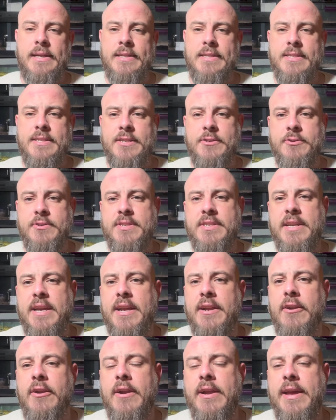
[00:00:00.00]
citrus
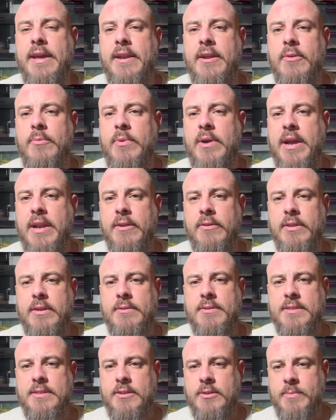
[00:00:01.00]
tiger het albino that
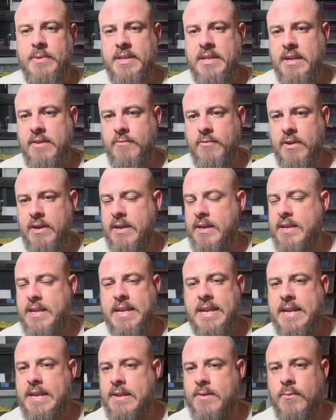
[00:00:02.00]
was a little bit different, and
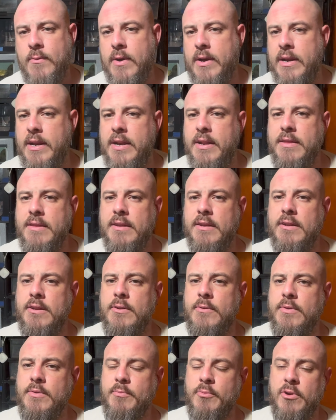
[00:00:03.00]
he didn't want anything to
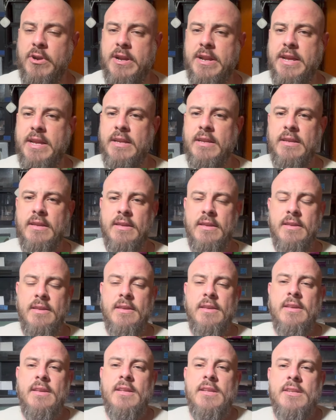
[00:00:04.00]
do with breeding.
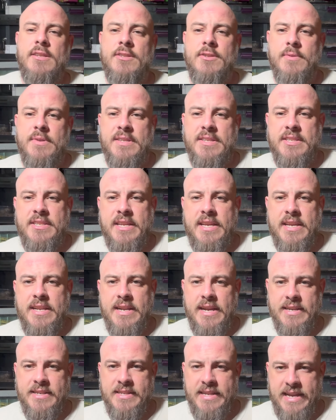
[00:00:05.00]
So instead,
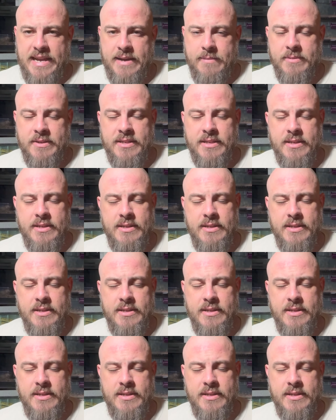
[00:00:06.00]
I tapped